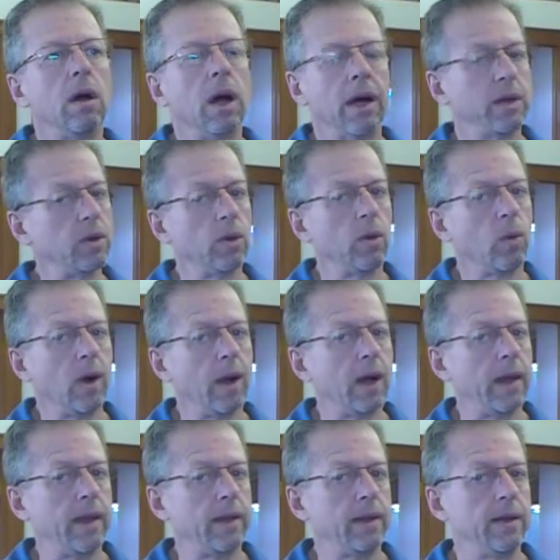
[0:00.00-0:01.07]
I don't know
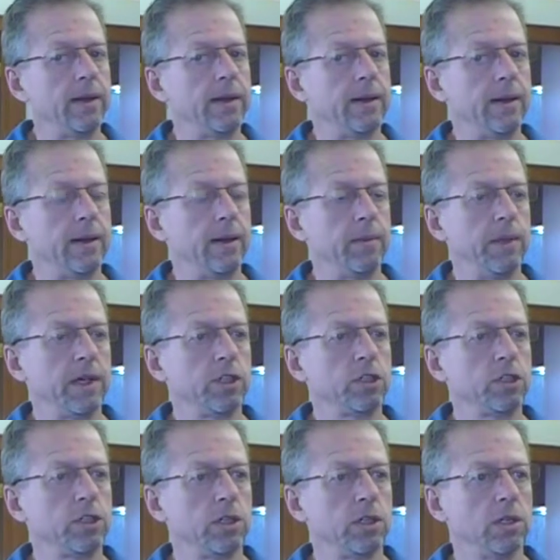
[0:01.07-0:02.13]
why. I'm not
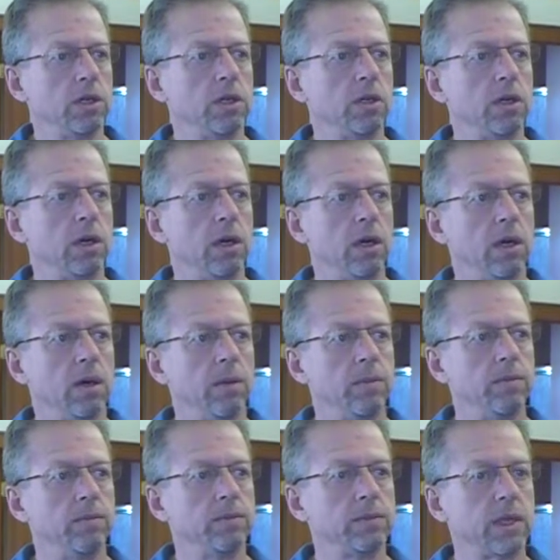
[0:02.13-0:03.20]
sure.
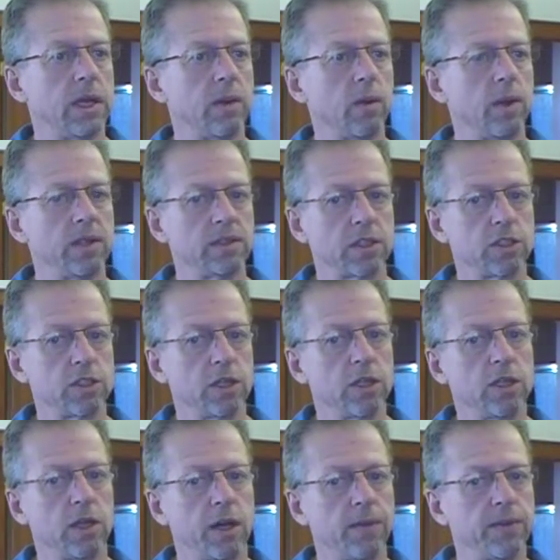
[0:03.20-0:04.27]
Anyways, I shut
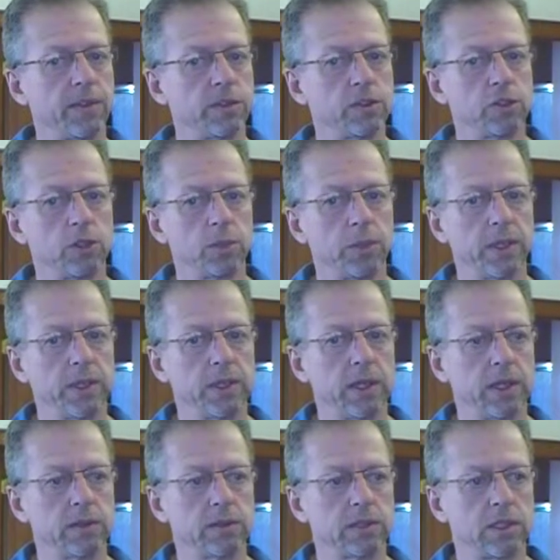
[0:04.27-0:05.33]
it off in the stir plate
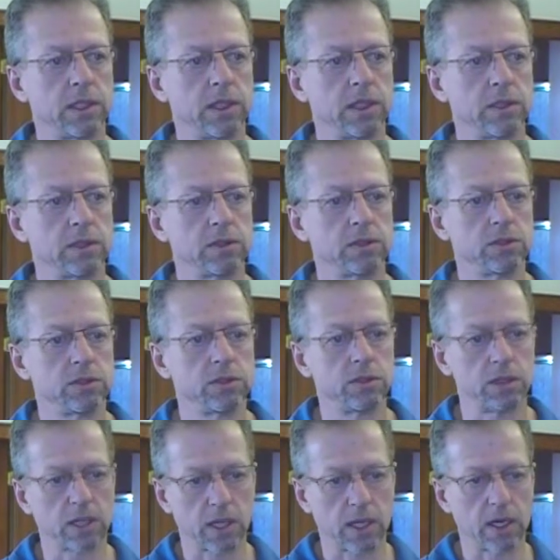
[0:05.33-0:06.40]
downstairs
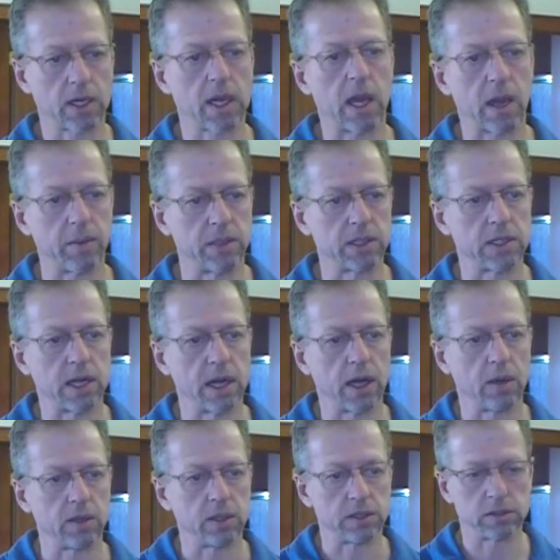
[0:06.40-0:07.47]
to kind of calm it
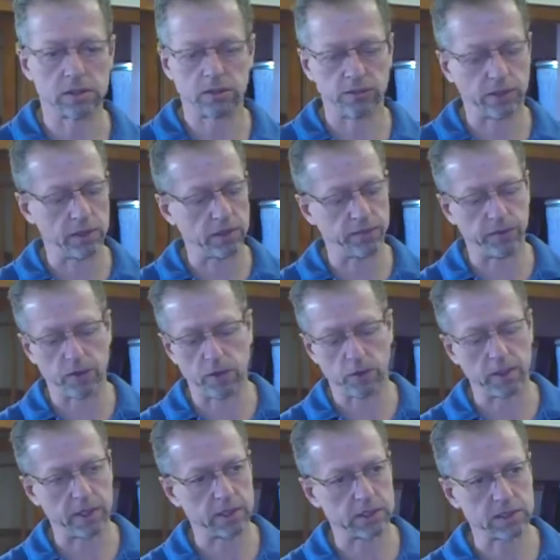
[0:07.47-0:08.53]
down. It's full of foam
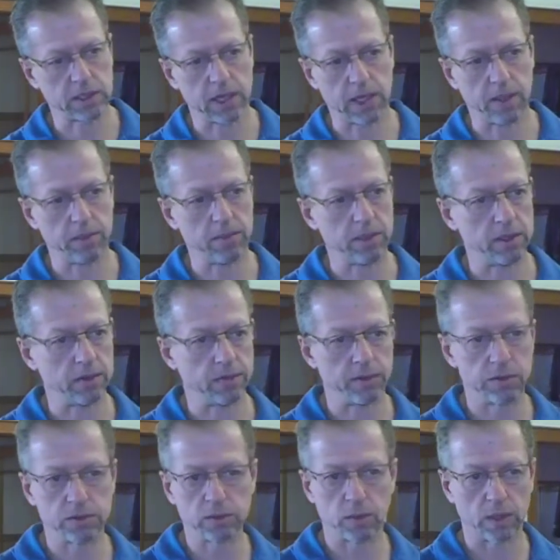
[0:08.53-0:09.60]
on the top, and the
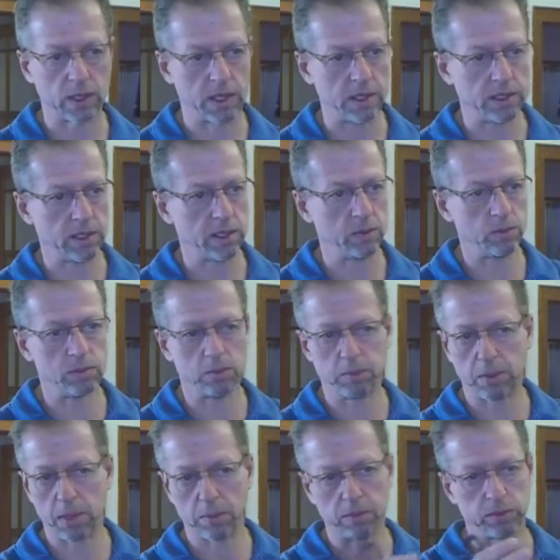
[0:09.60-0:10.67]
first one I did
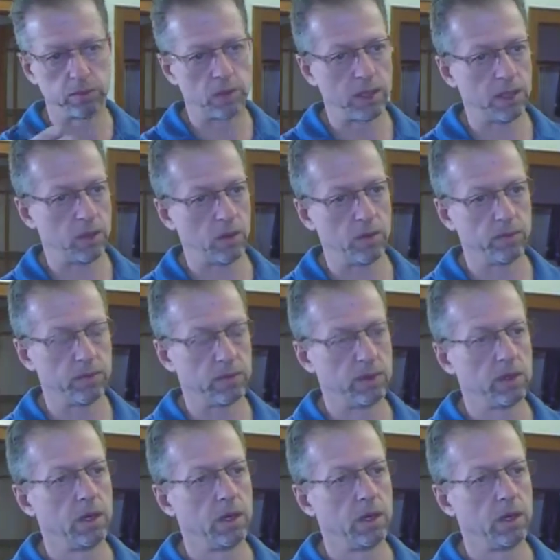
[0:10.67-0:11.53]
bubbled right over.